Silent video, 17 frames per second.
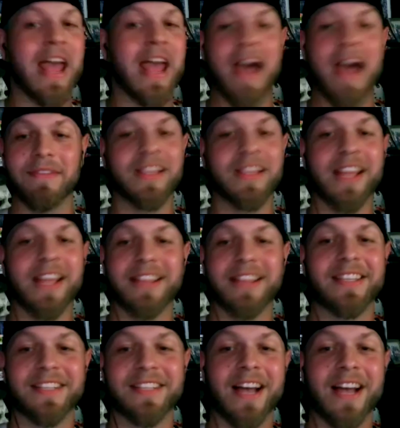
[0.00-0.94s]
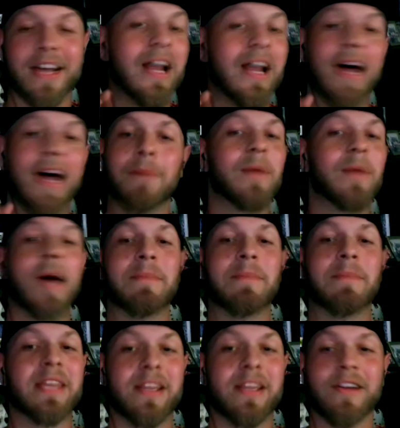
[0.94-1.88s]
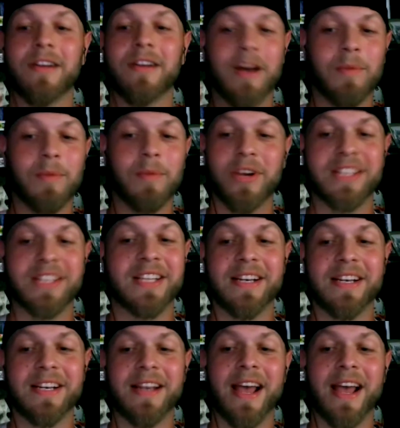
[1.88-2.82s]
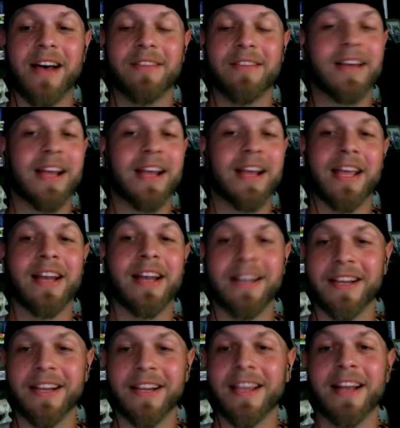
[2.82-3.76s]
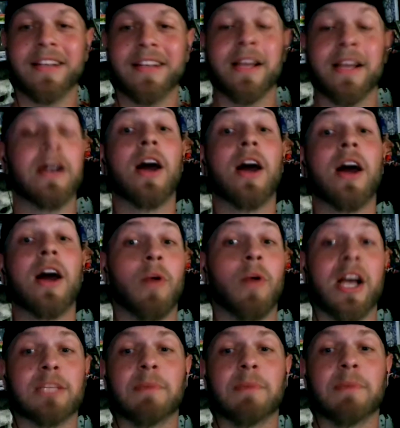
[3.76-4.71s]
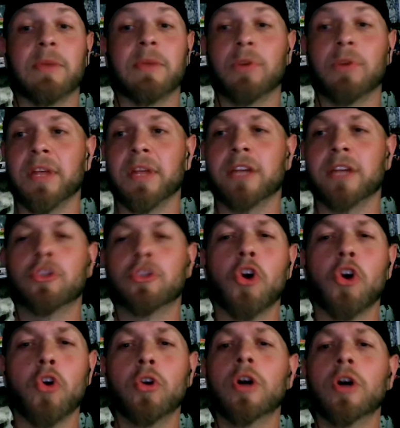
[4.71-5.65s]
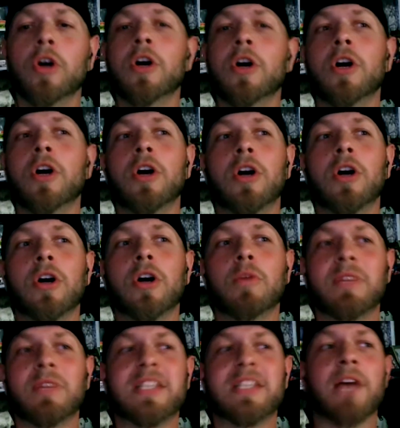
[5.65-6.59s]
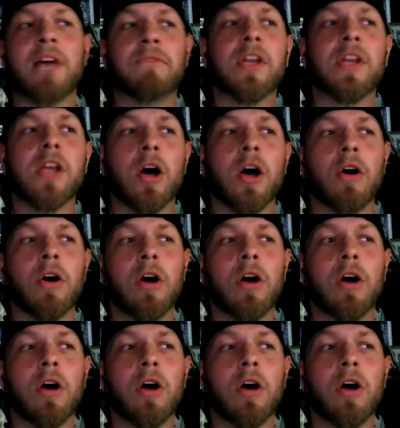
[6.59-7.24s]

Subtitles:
have to get this done. I'm here. I'm already sitting down. I got to get it done. Otherwise people would be like, dude, where's that video?